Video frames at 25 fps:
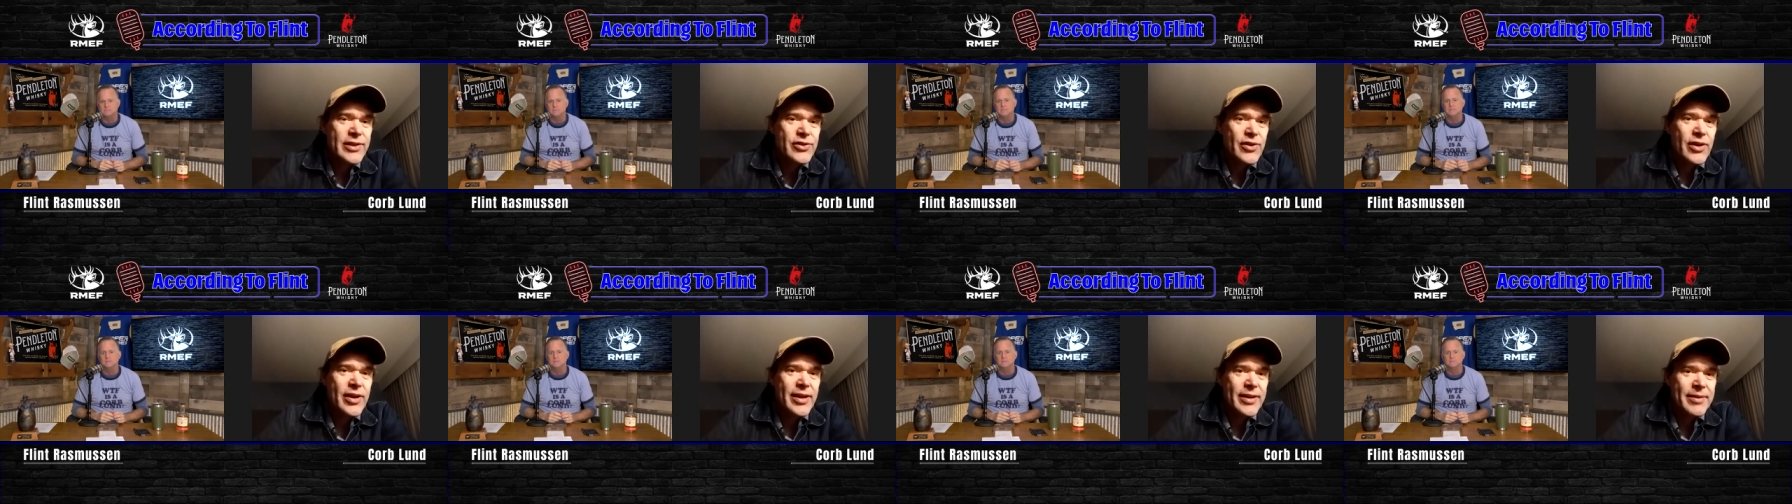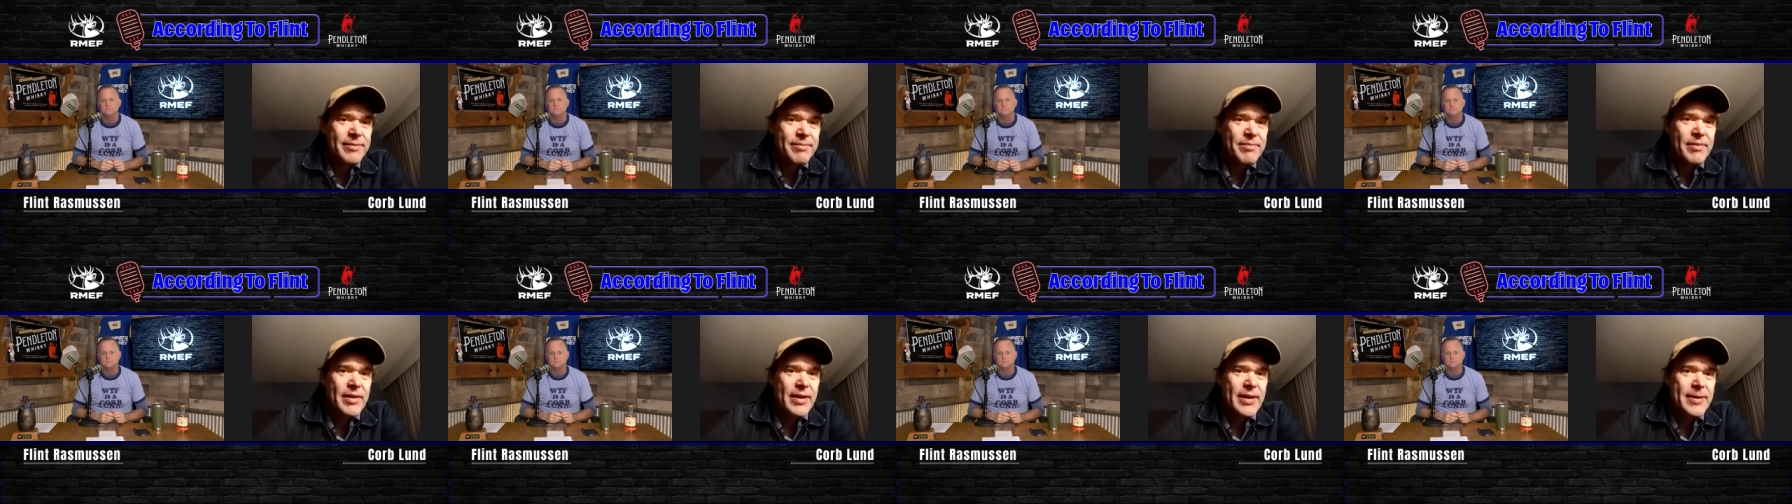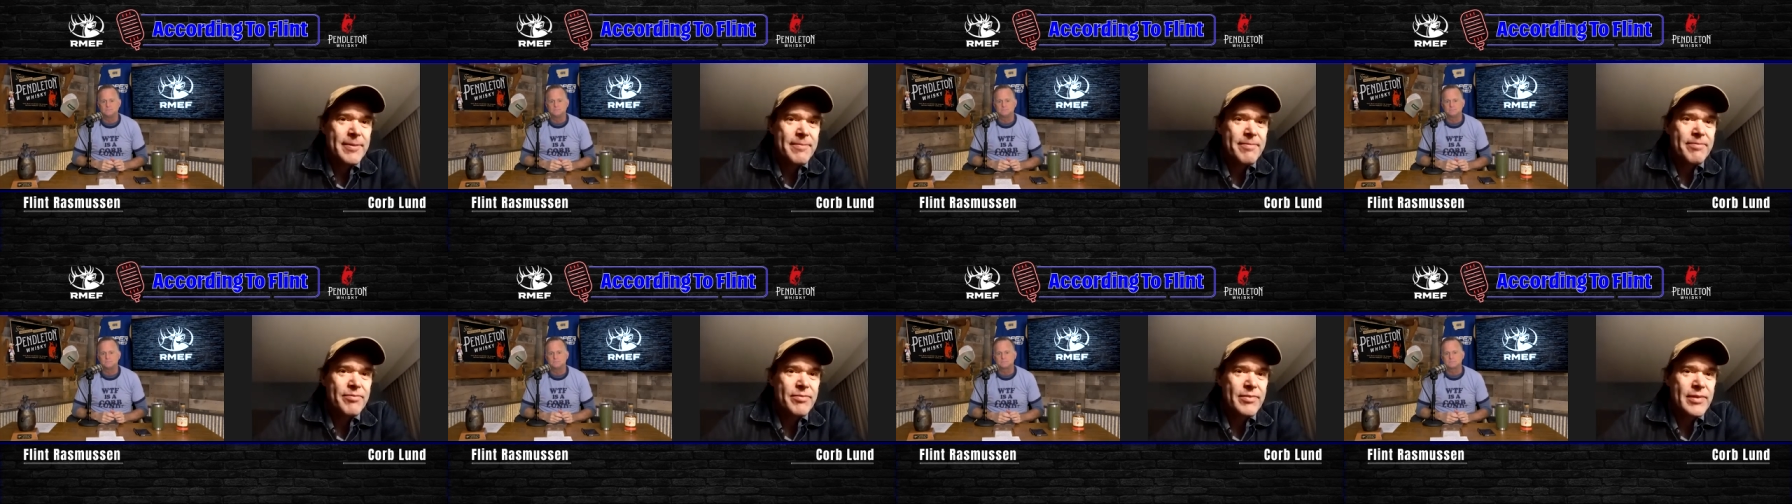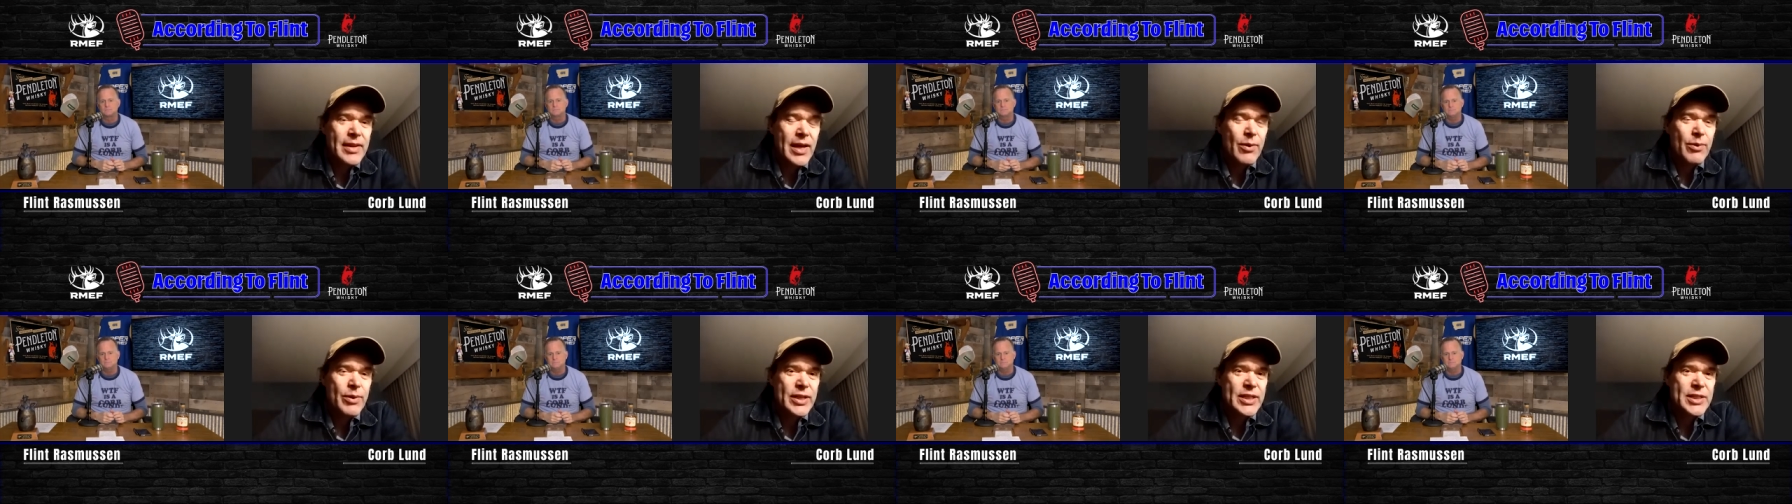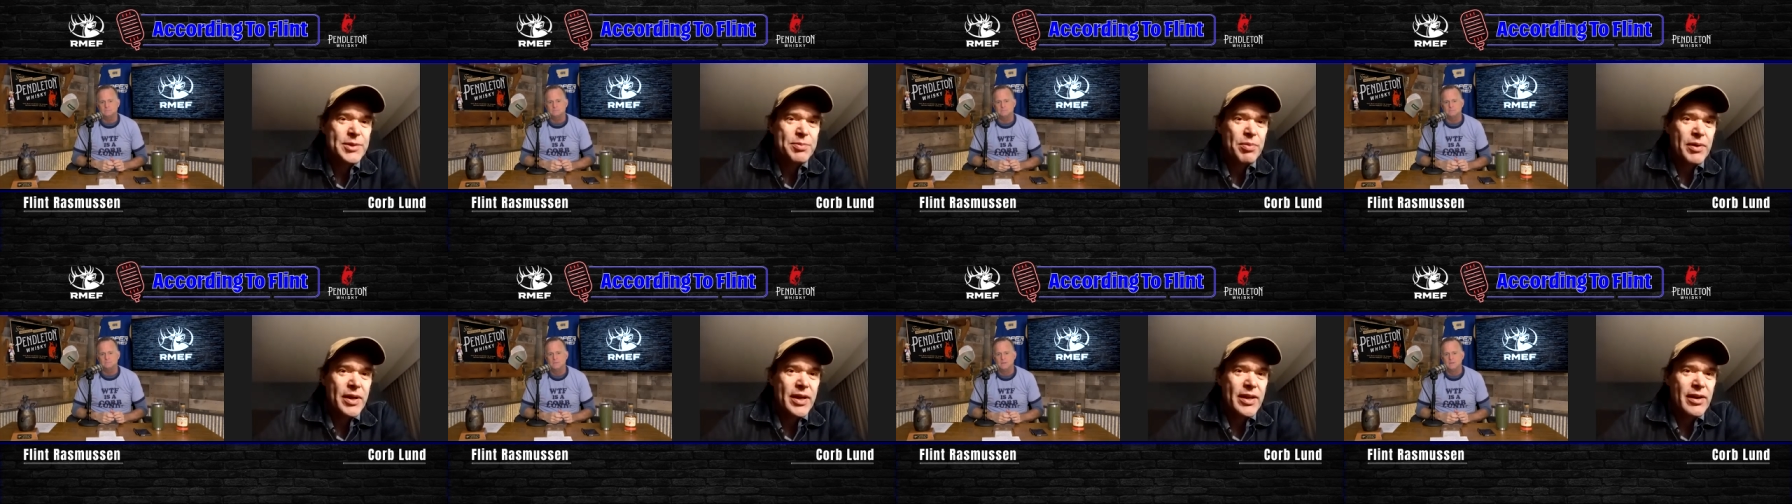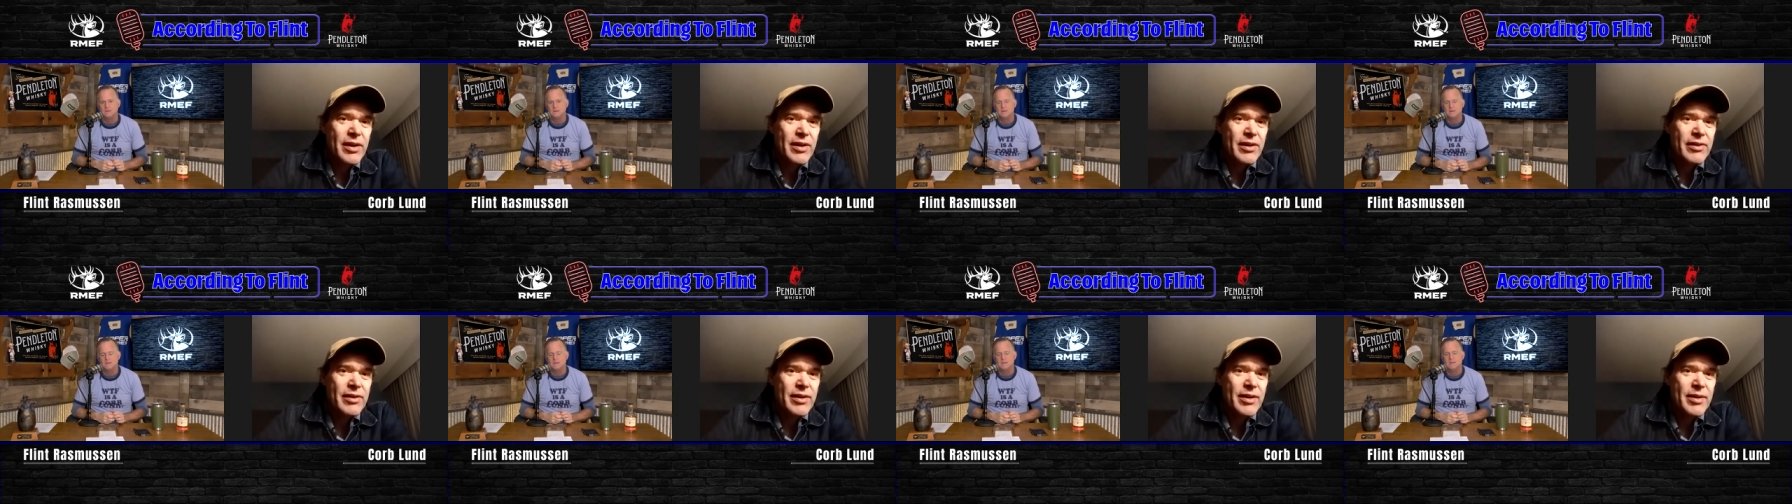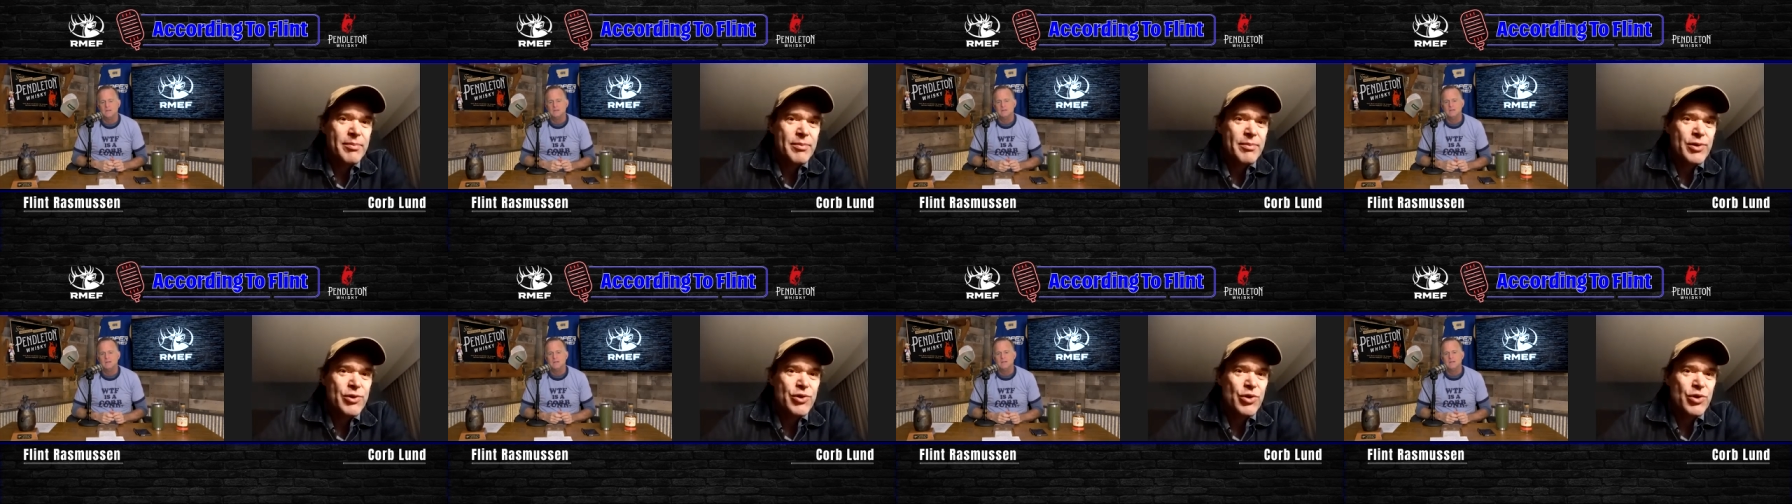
Yeah, that's right. Yeah, that would explain our uh,